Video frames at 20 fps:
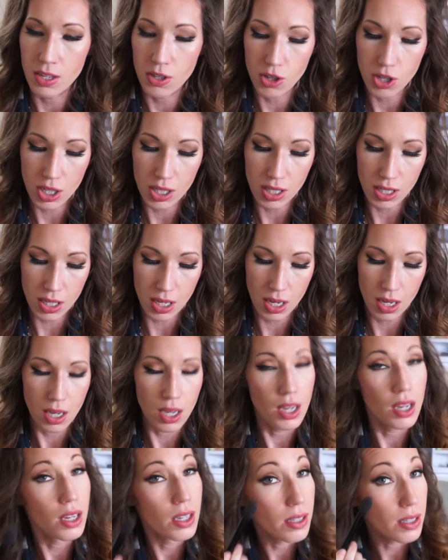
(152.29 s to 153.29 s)
just
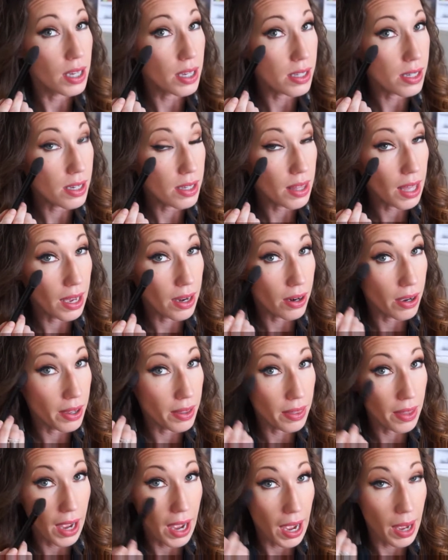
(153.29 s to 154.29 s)
dusted that
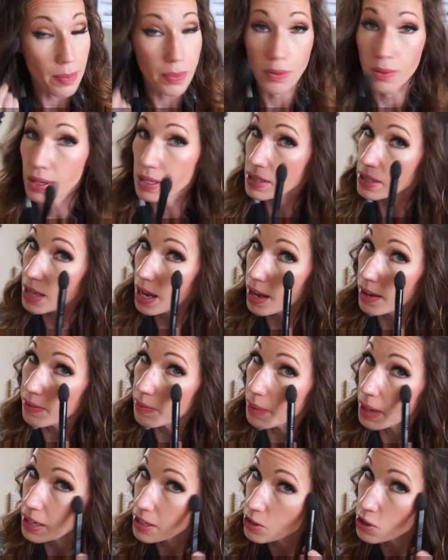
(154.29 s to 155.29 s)
on the high points
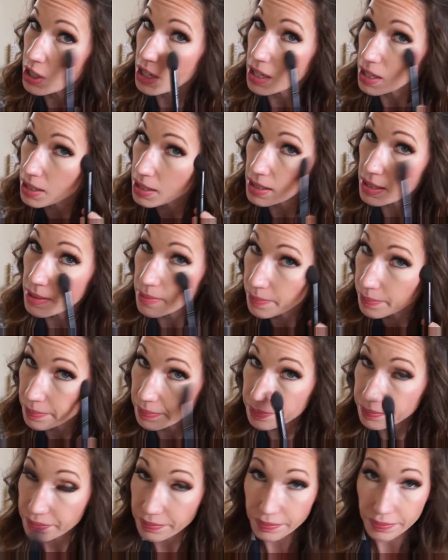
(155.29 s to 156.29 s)
of my cheeks.
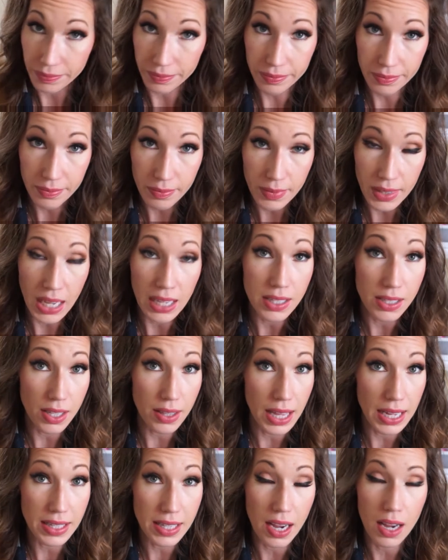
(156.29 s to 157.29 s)

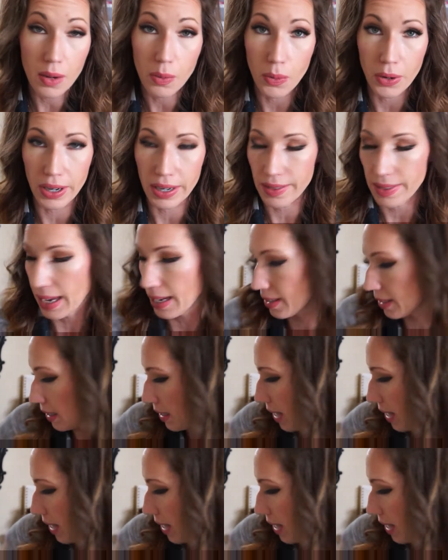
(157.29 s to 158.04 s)
So that's how I'm wearing that